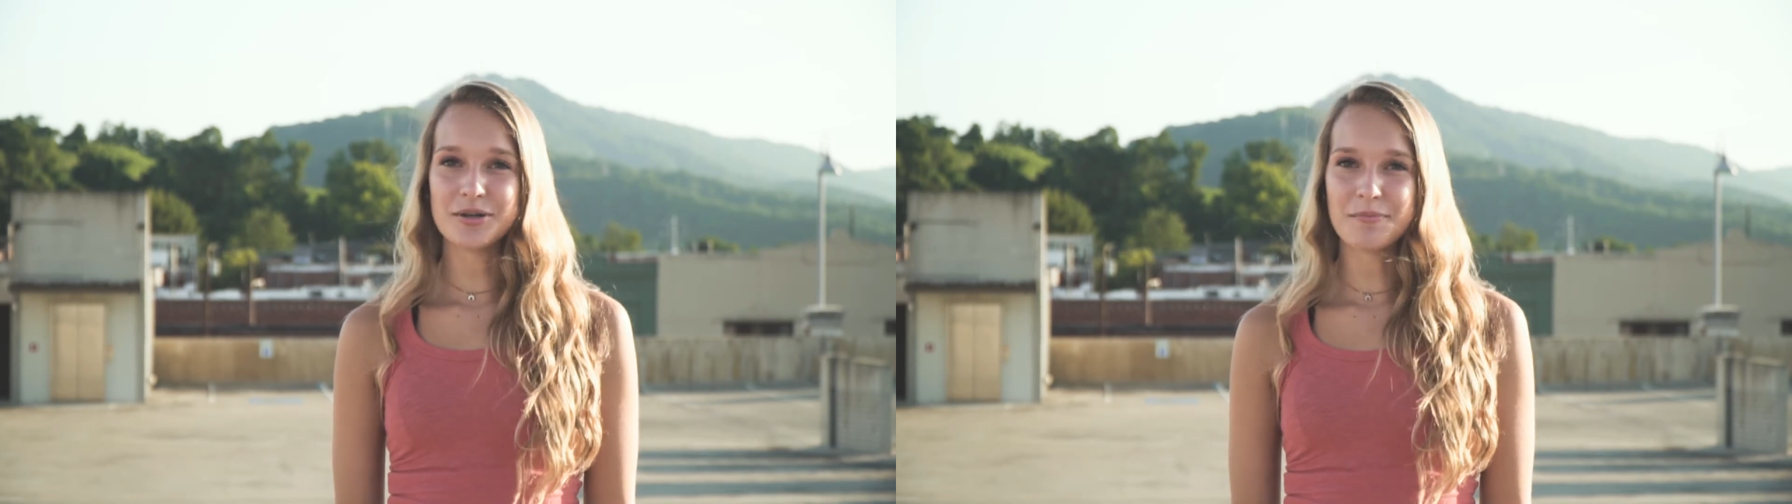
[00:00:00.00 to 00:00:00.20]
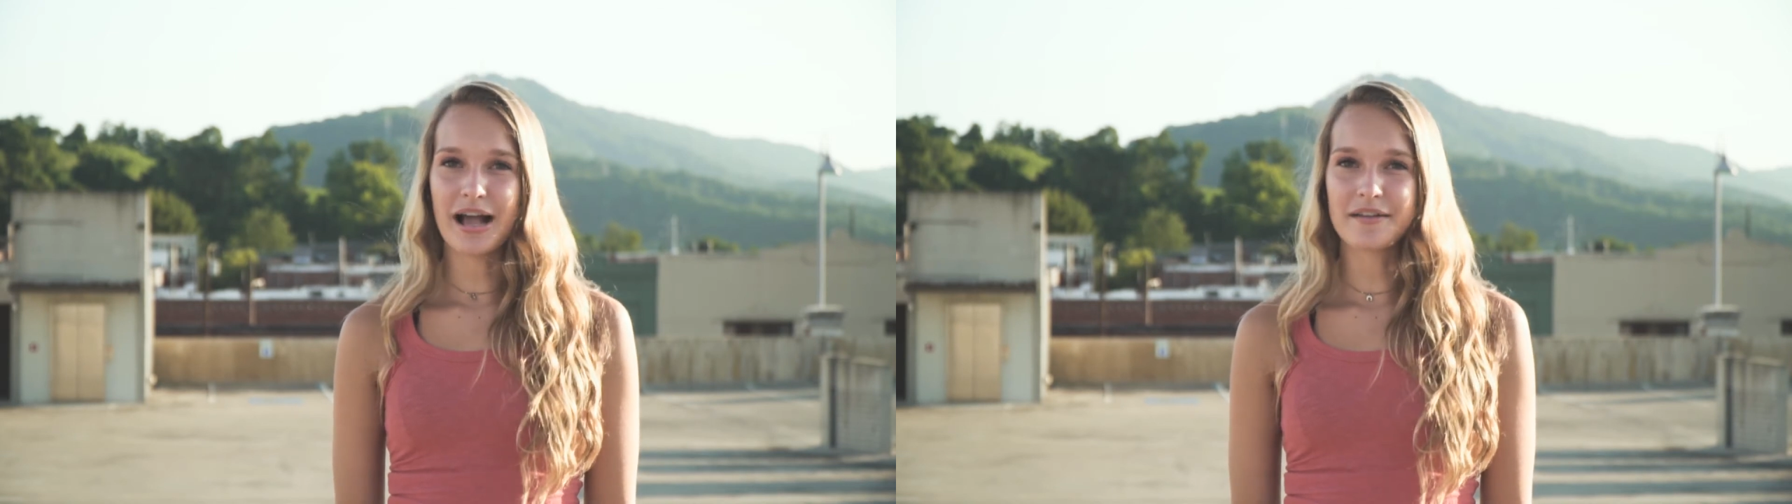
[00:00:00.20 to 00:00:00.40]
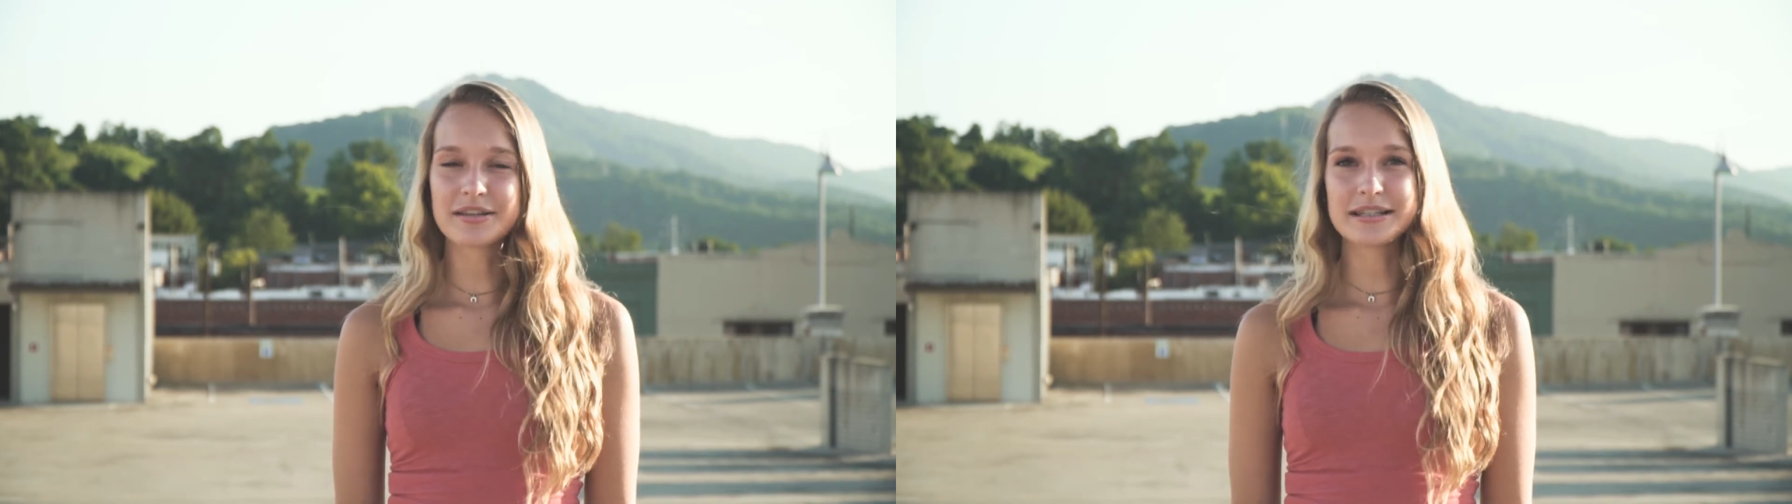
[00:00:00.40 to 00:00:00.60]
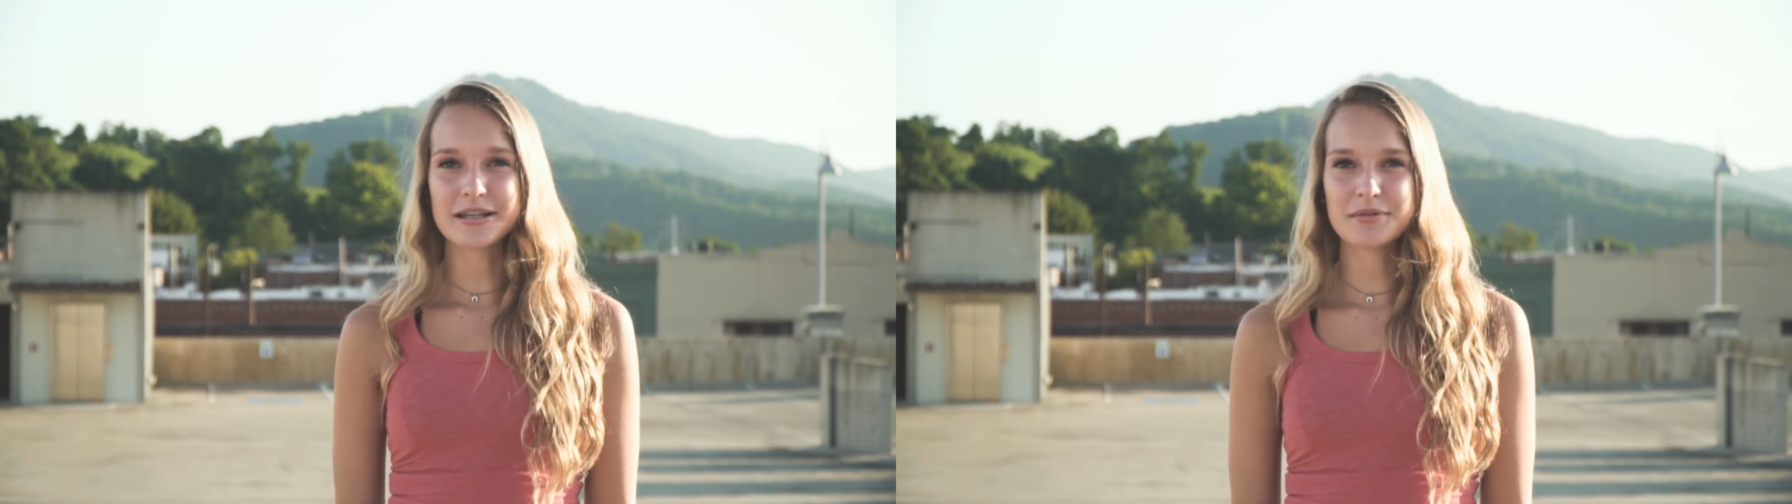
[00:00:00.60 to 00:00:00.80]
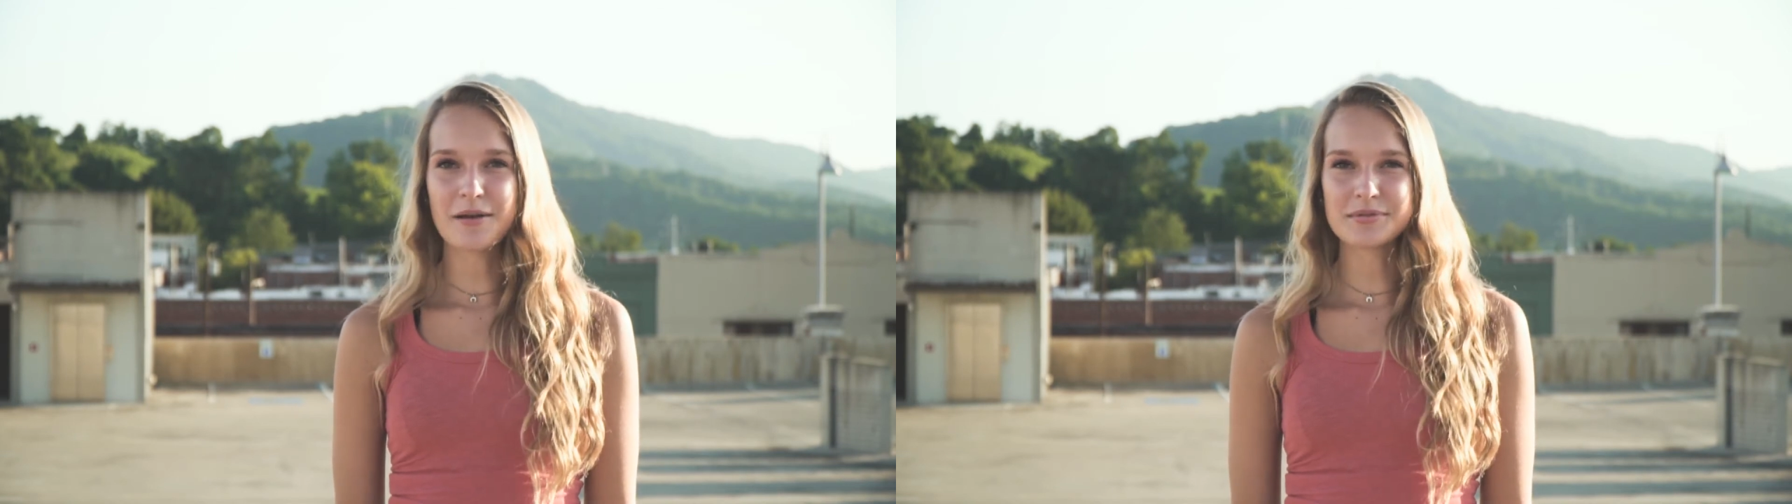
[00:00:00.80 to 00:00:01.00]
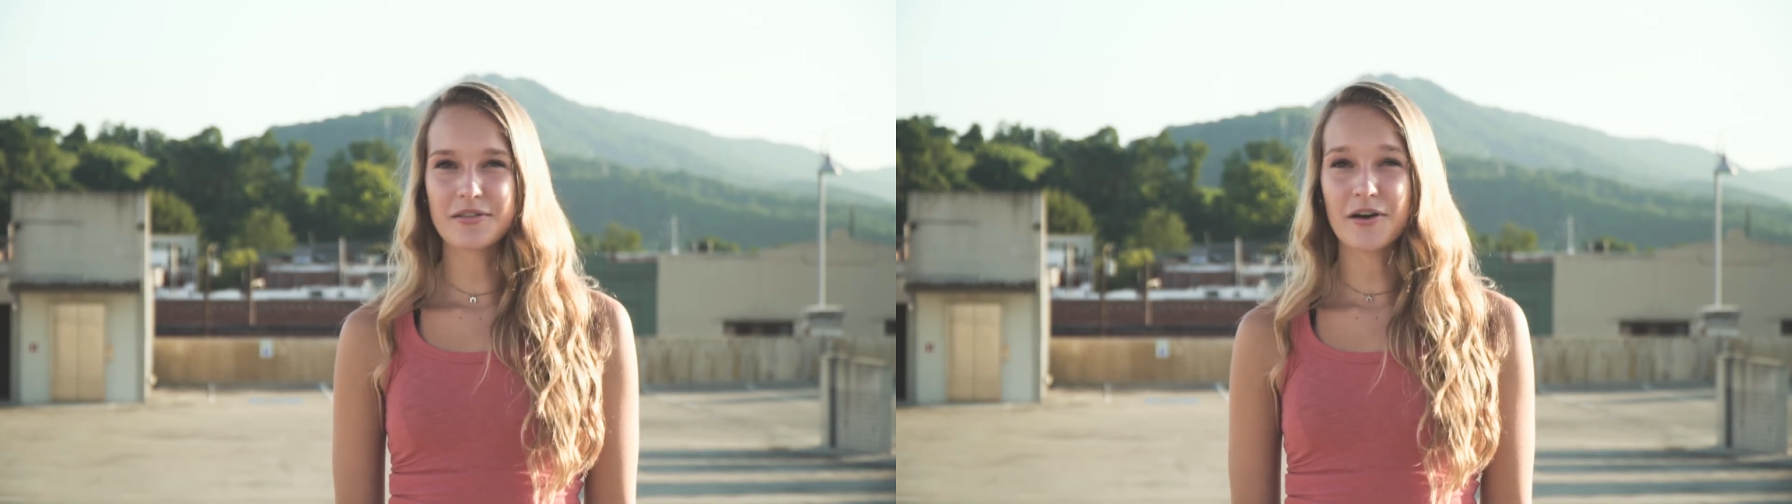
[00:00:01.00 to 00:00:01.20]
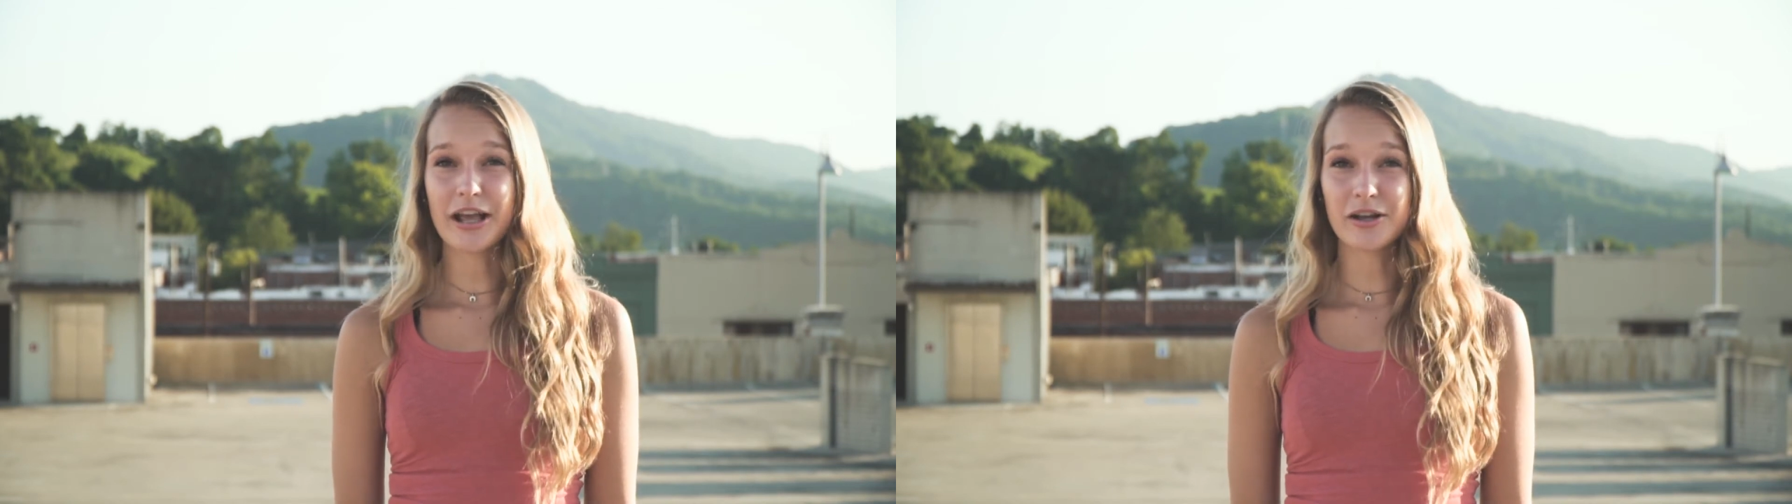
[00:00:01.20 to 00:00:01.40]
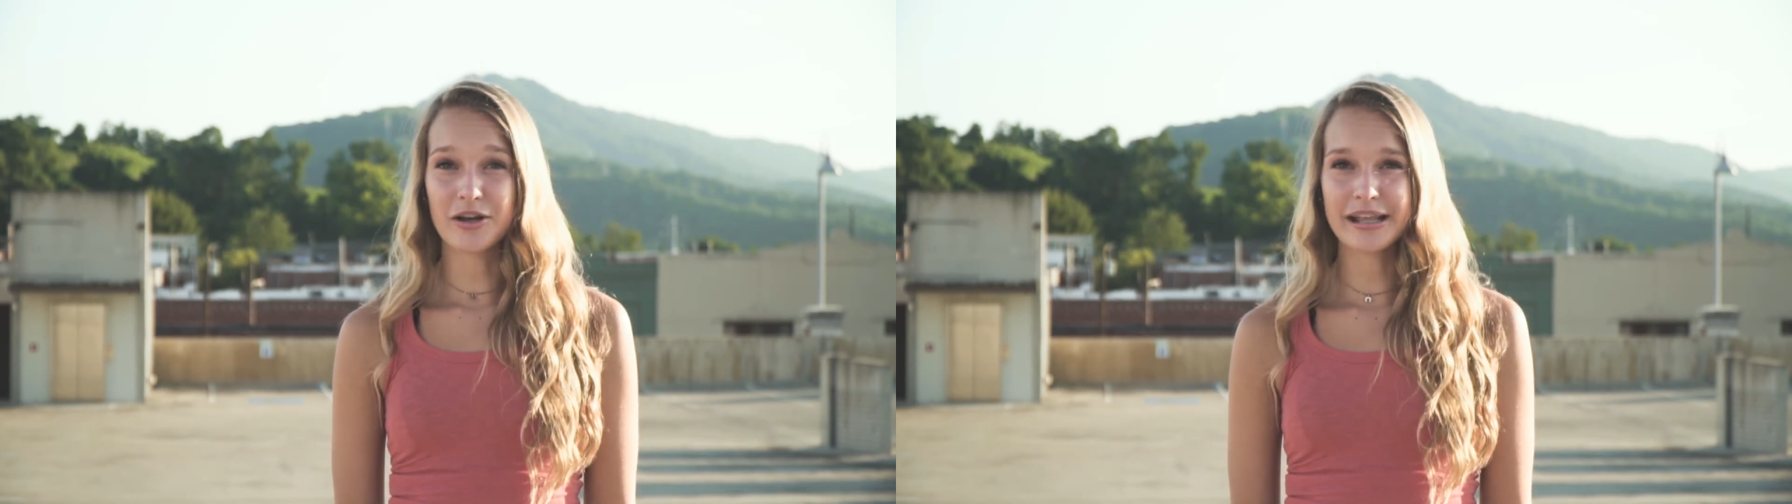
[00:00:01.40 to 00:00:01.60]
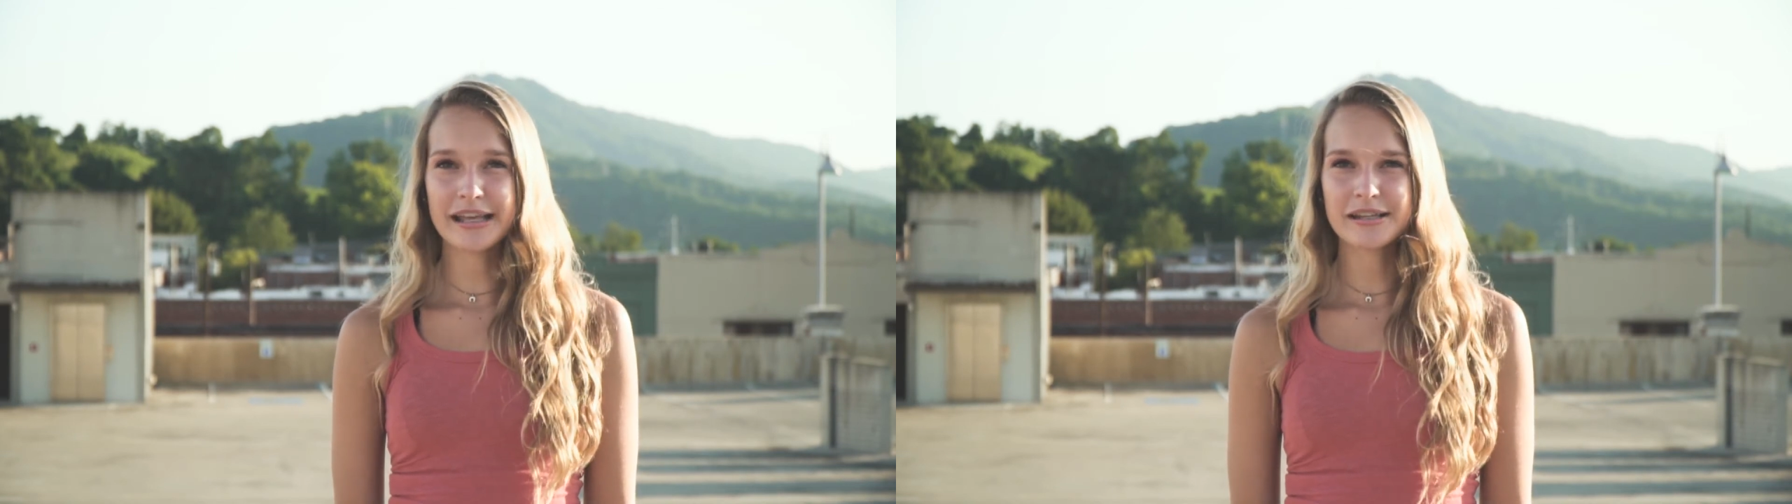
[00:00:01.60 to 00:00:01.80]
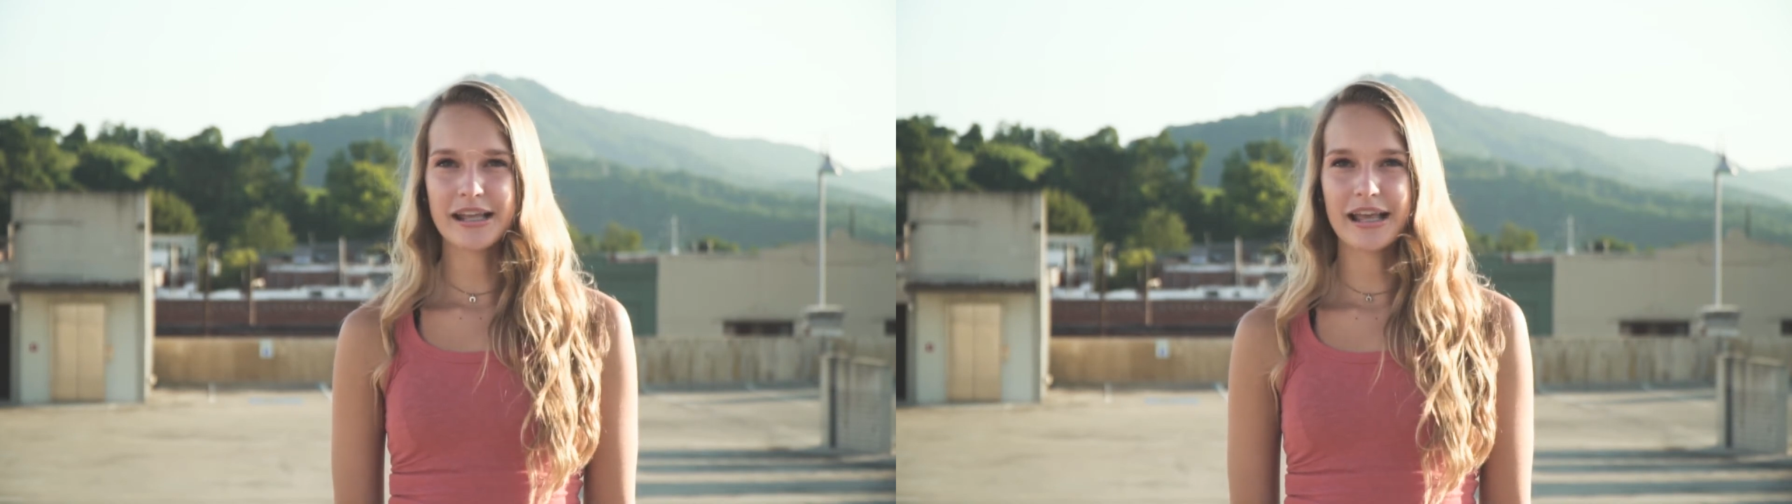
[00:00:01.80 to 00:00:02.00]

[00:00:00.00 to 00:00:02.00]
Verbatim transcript: do math because sometimes I thought I couldn't